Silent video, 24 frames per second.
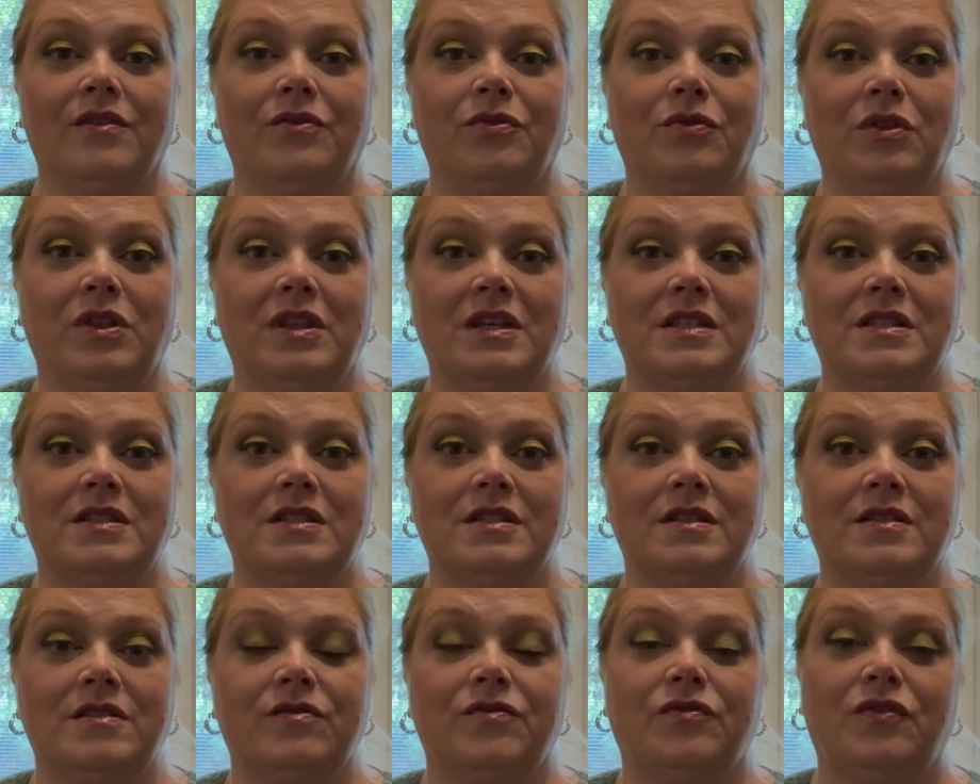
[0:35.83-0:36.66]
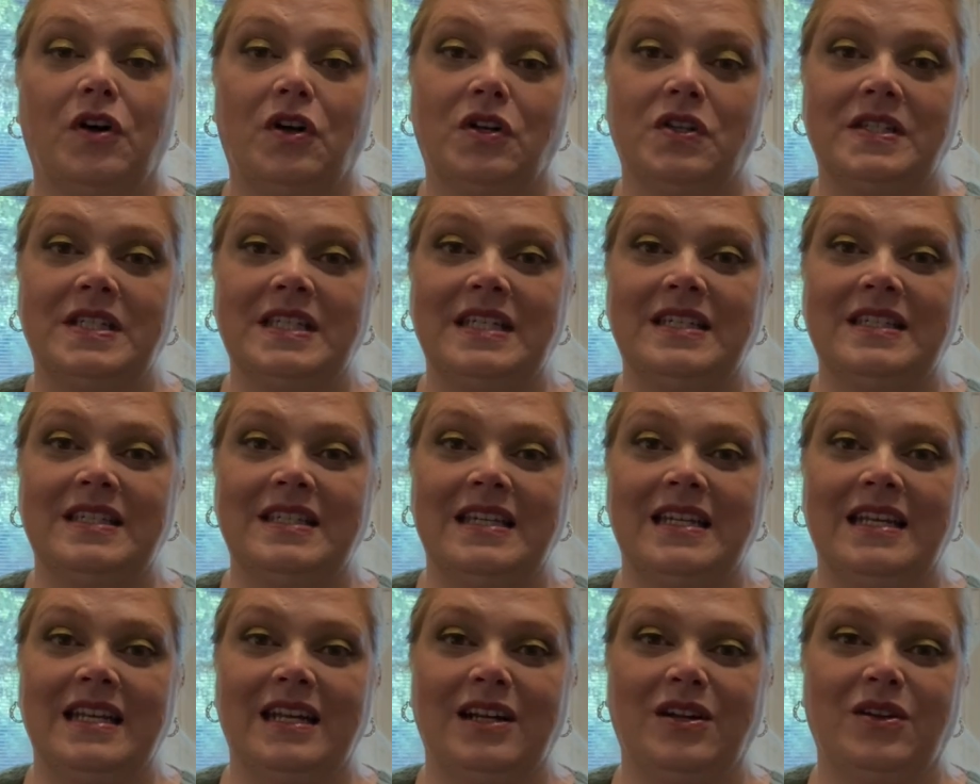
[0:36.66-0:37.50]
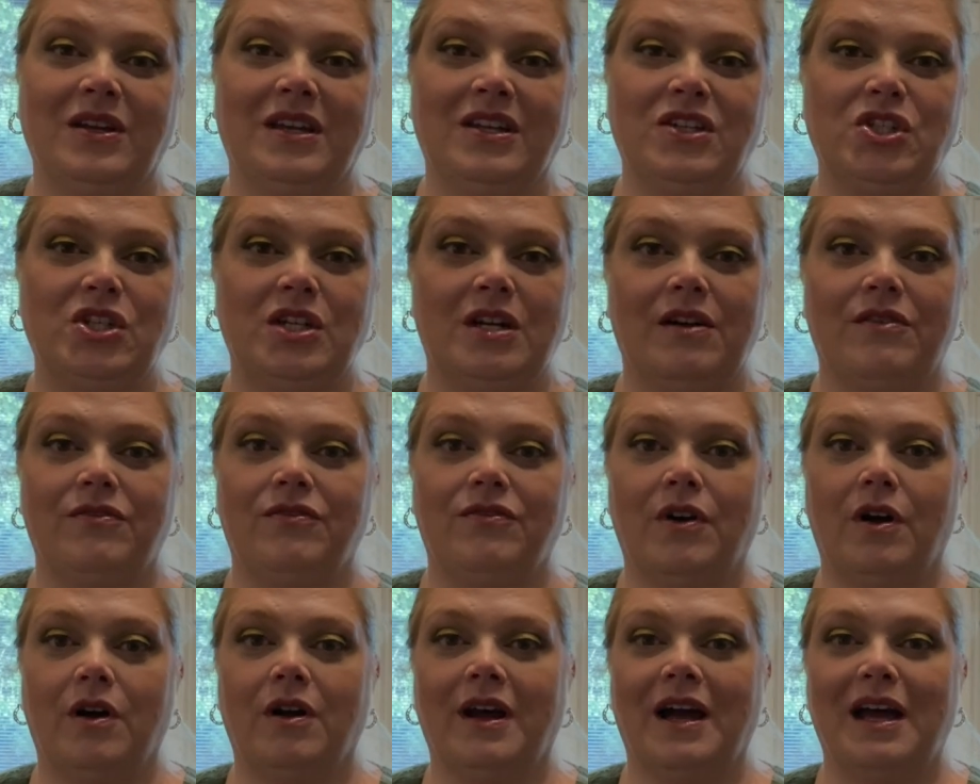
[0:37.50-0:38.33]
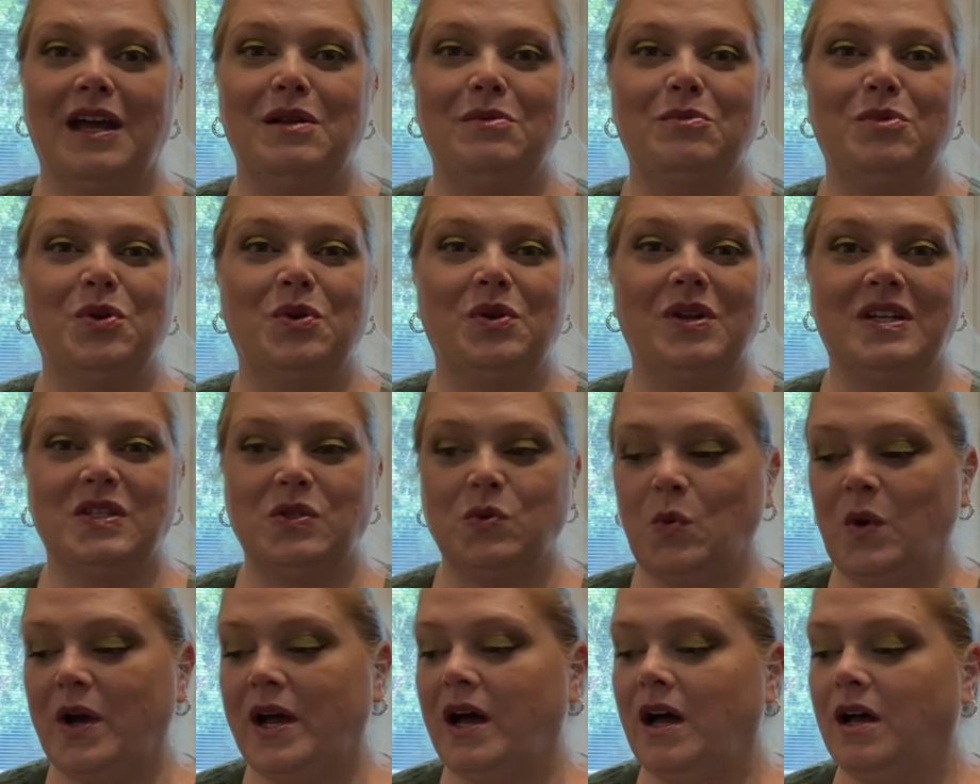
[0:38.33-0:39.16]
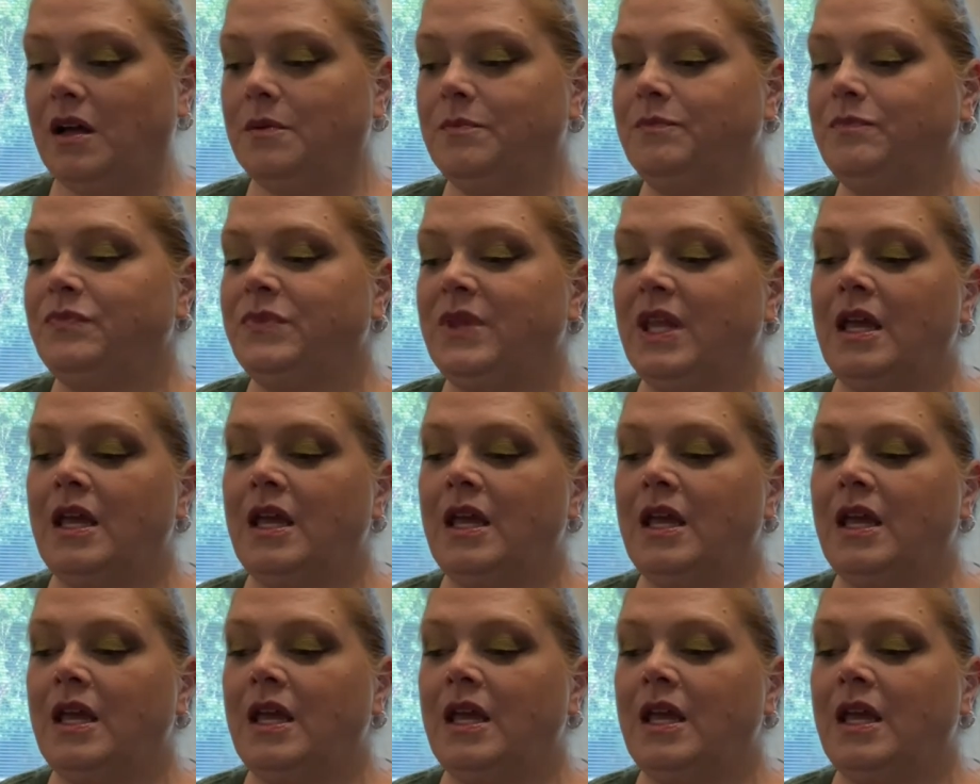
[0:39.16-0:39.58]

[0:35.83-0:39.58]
for this fall season, and it'll get you in a fall kind of mood as well.